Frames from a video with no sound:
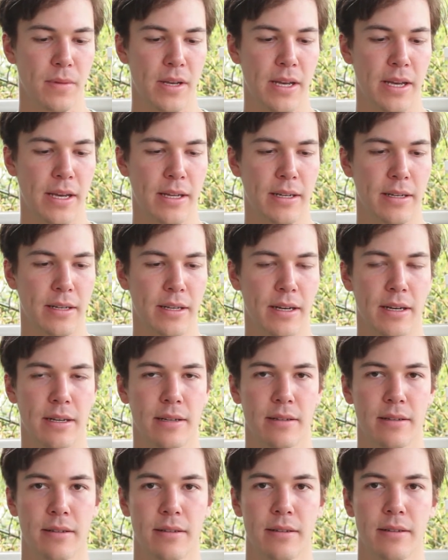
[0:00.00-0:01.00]
And yeah,
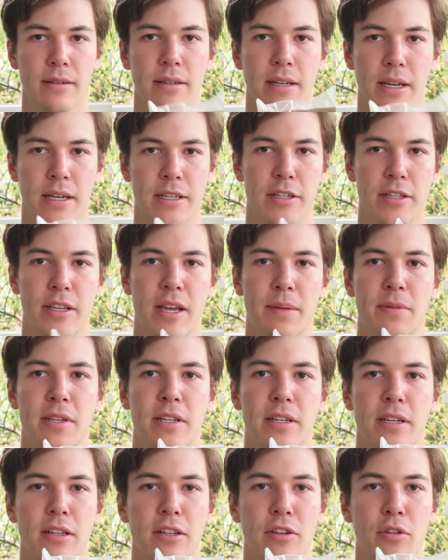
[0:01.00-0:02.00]
I just kept it
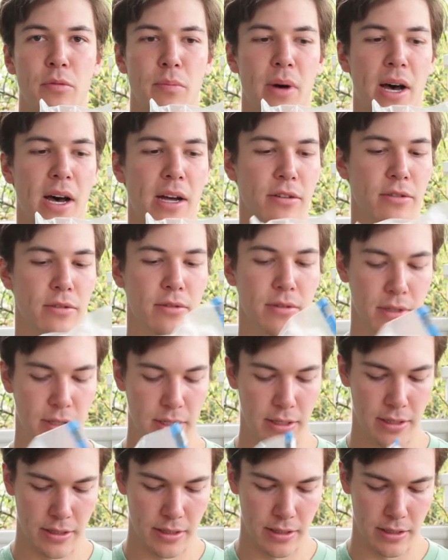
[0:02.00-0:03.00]
in a little bottle.
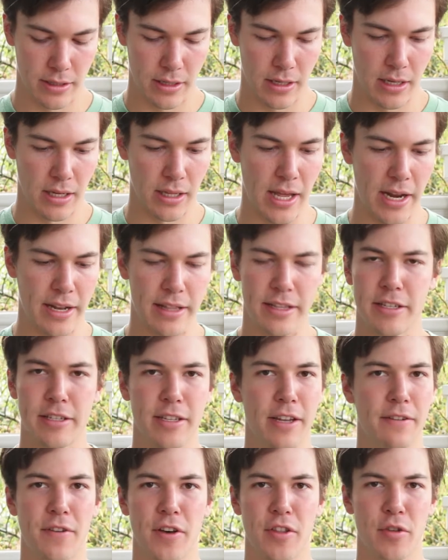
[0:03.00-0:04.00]
A lot of this
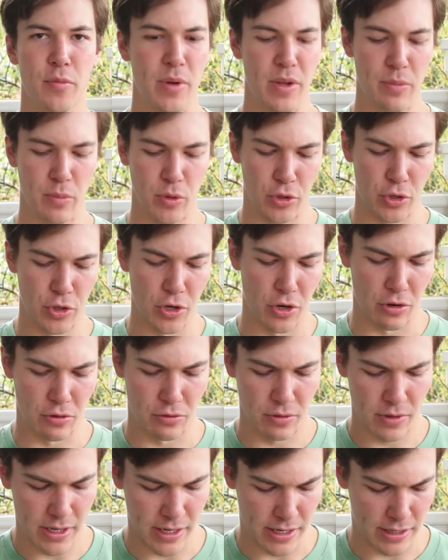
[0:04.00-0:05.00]
stuff other people
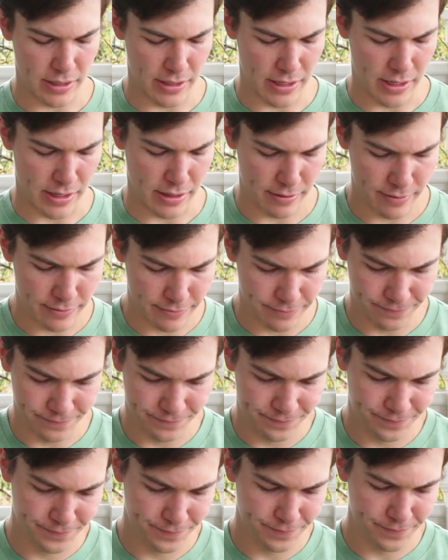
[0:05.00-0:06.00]
show, and
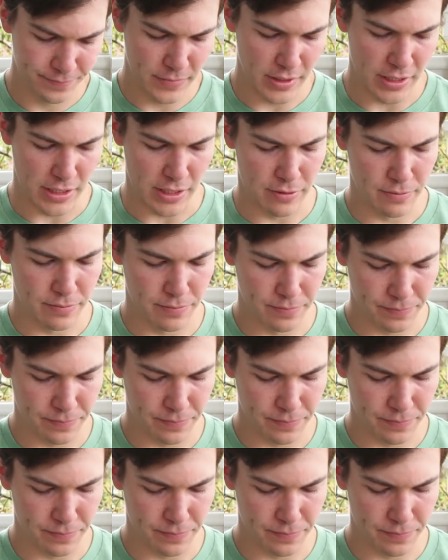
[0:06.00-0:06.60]
you know.